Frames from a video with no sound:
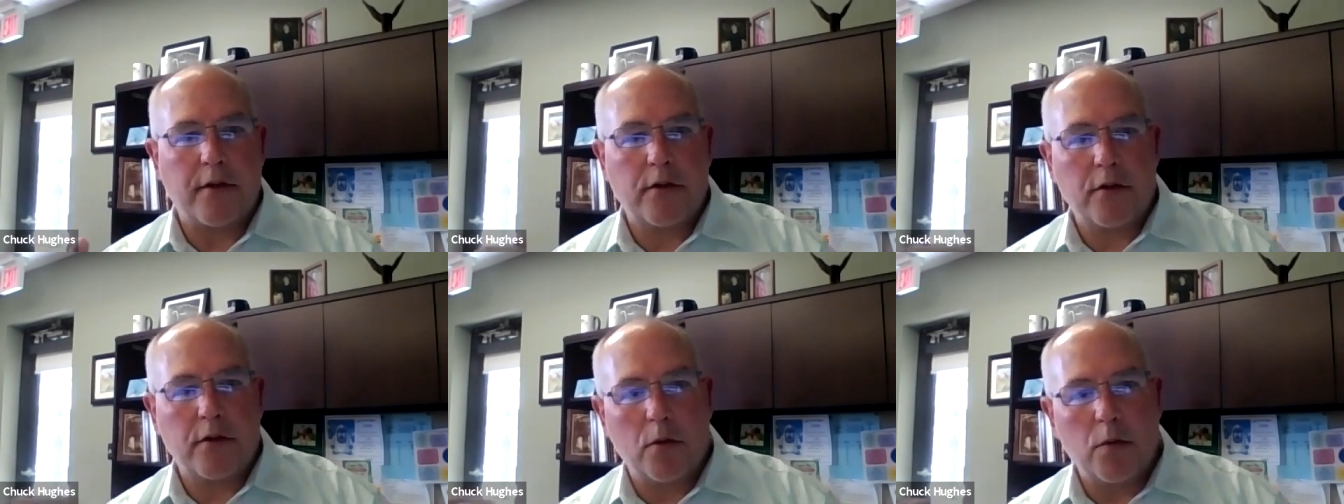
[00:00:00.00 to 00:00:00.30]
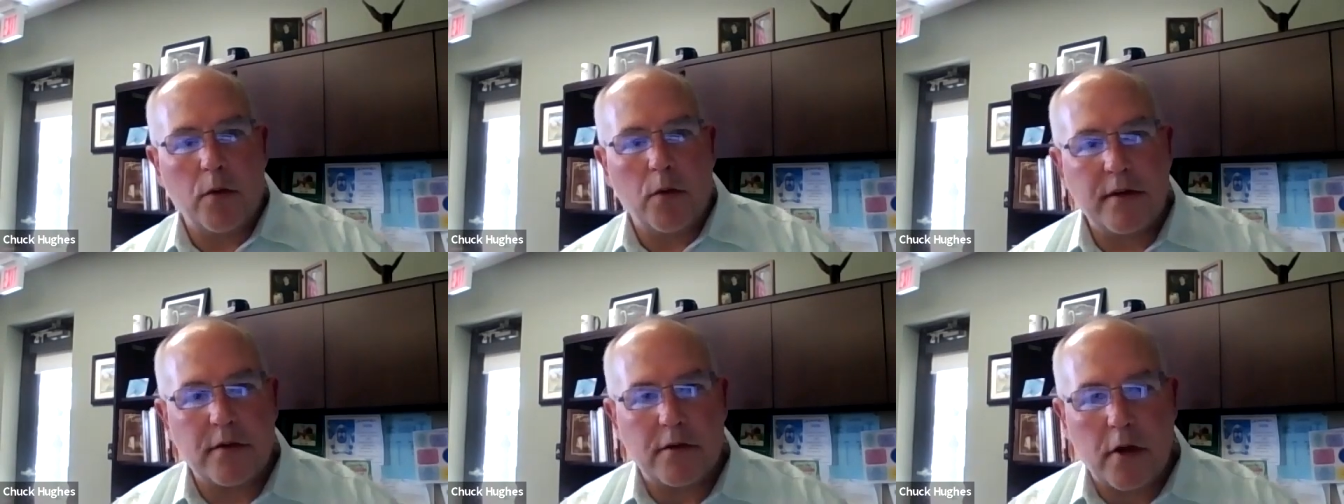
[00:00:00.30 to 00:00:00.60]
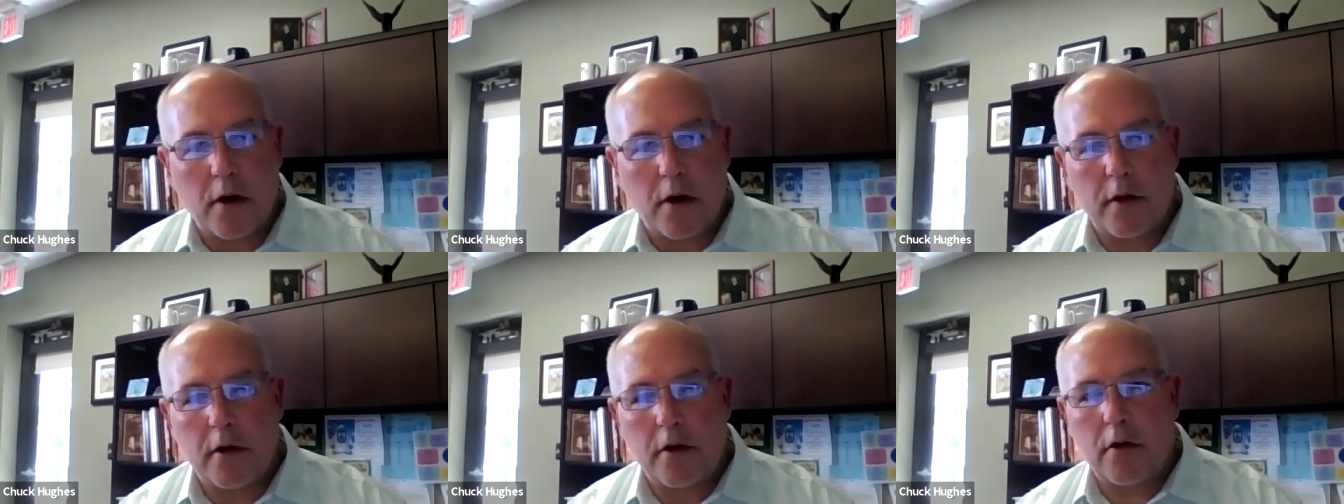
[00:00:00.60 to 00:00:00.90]
So we
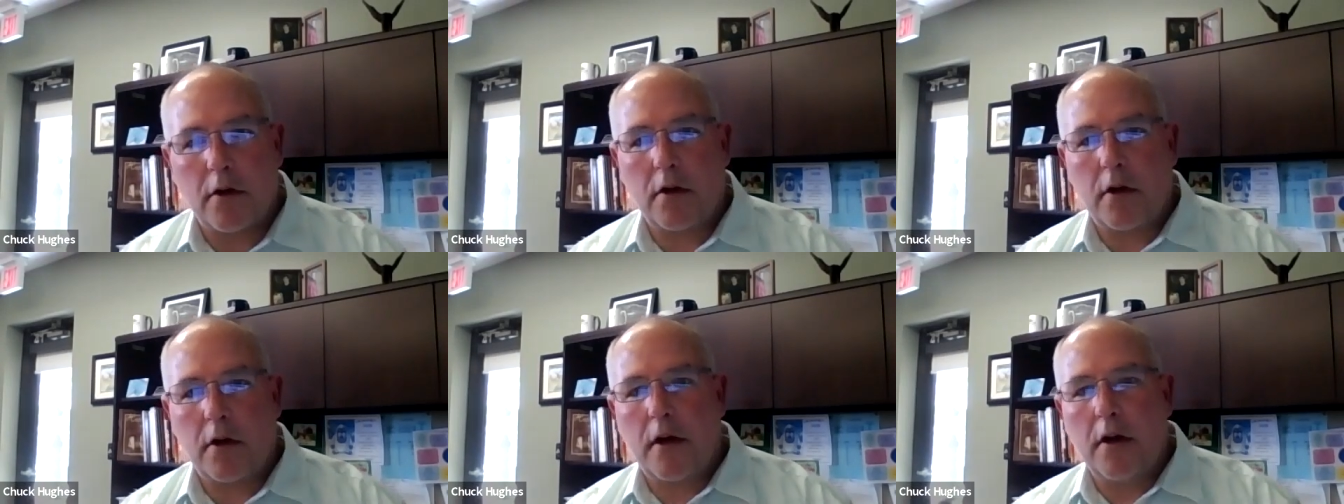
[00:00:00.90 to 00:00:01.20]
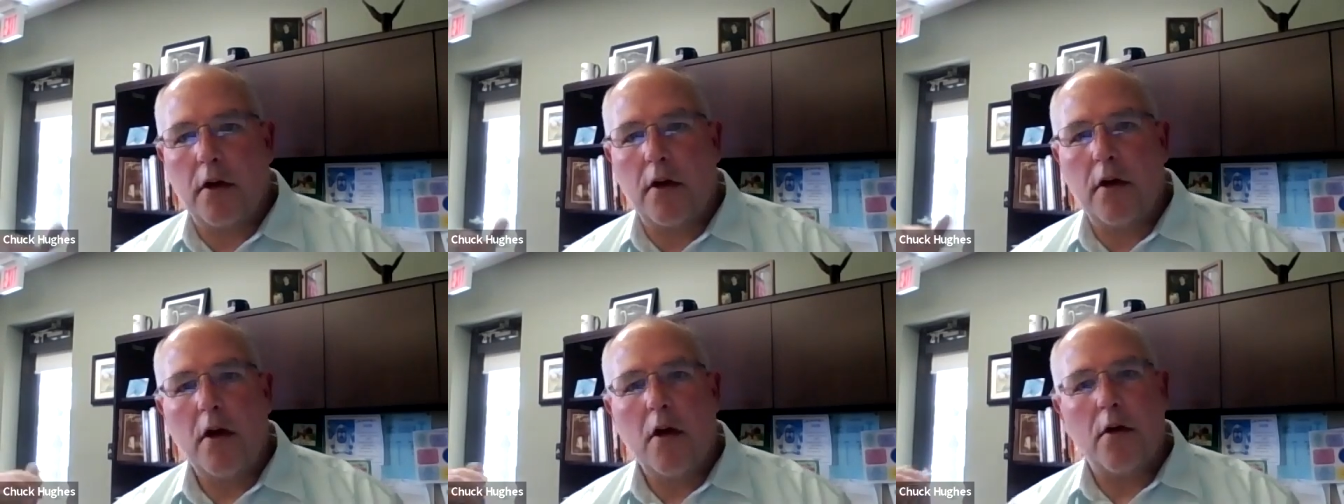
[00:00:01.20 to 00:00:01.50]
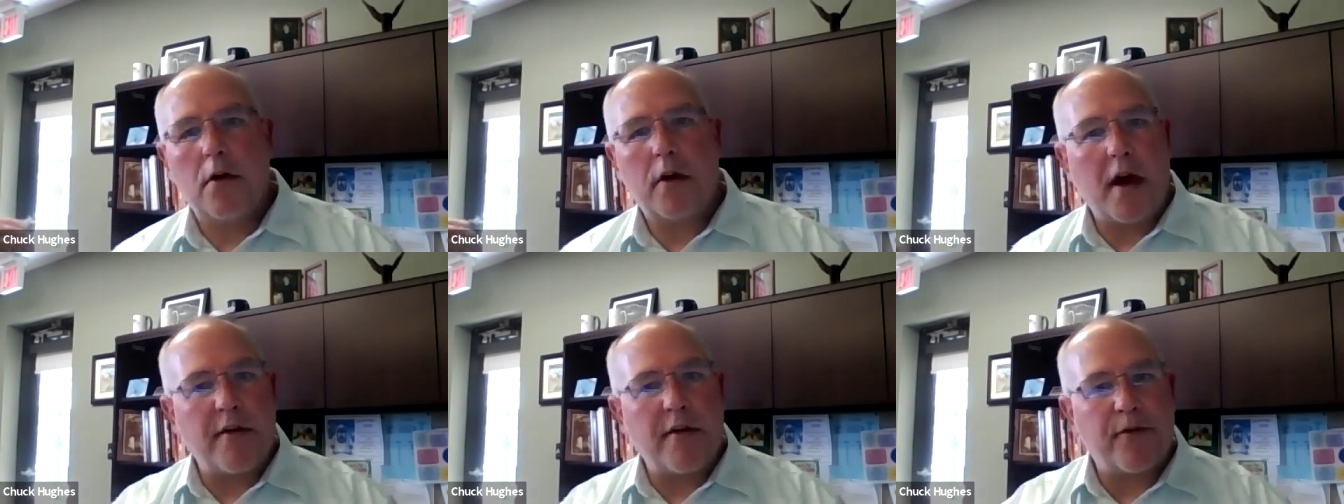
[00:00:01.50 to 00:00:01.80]
started earlier,
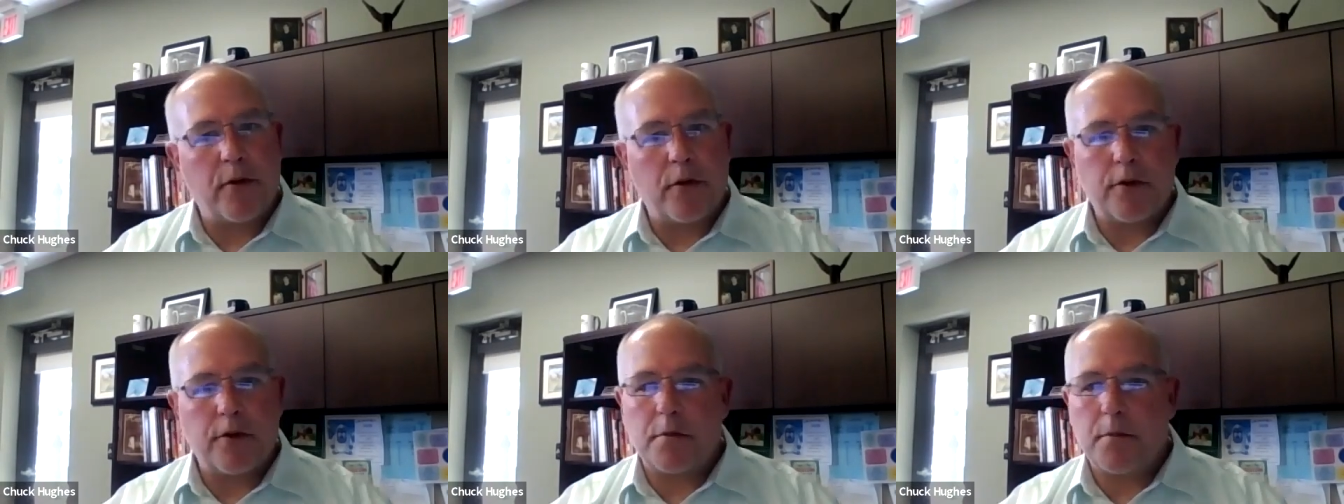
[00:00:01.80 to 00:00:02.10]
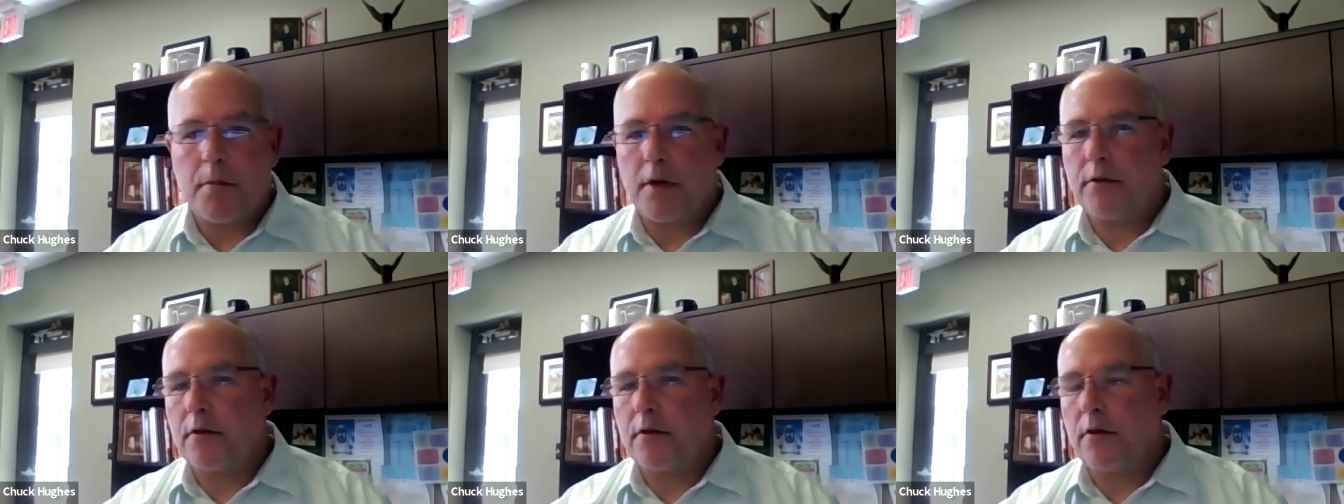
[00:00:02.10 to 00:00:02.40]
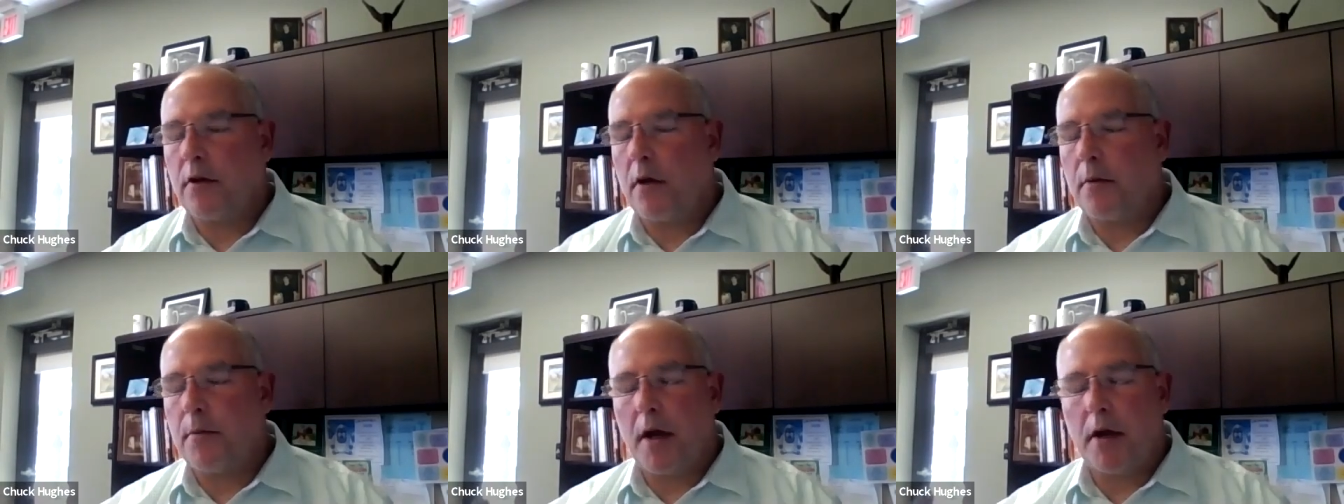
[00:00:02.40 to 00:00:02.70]
got first semester
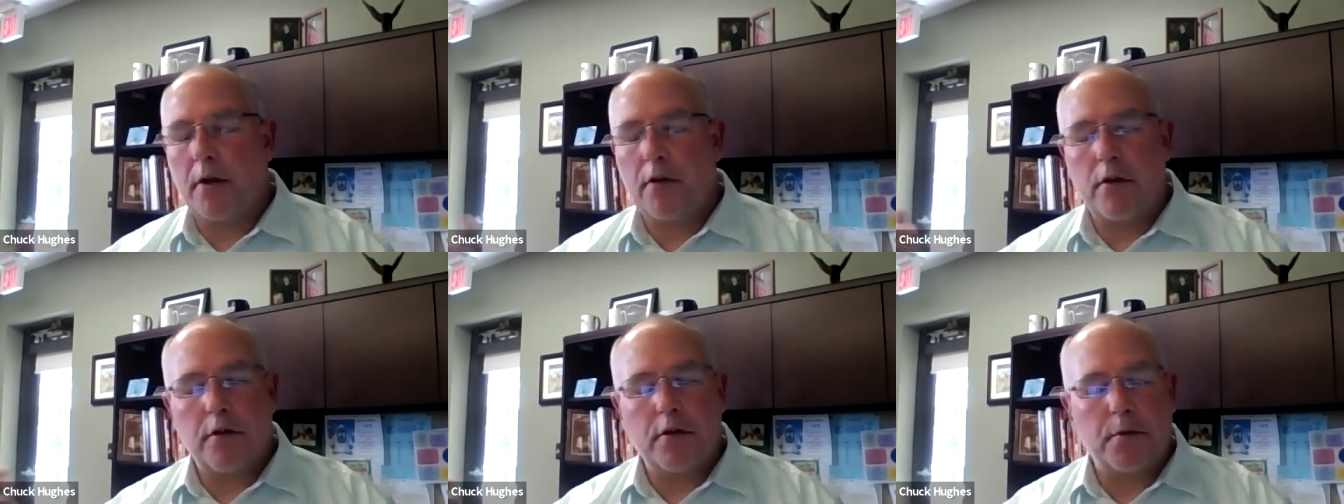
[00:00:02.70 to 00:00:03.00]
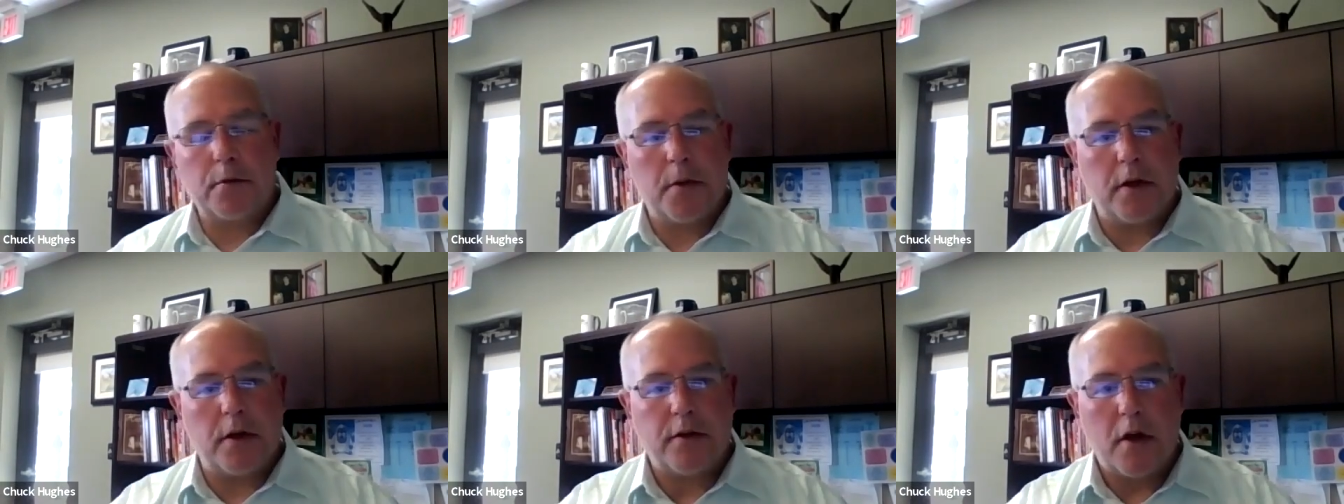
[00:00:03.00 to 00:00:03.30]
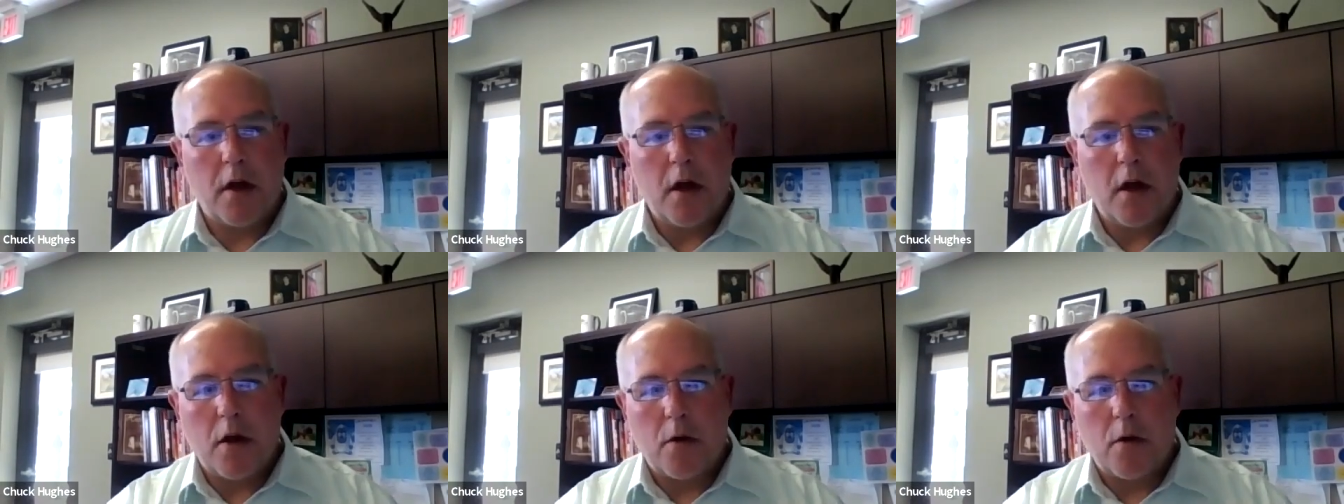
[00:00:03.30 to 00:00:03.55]
done by Christmas.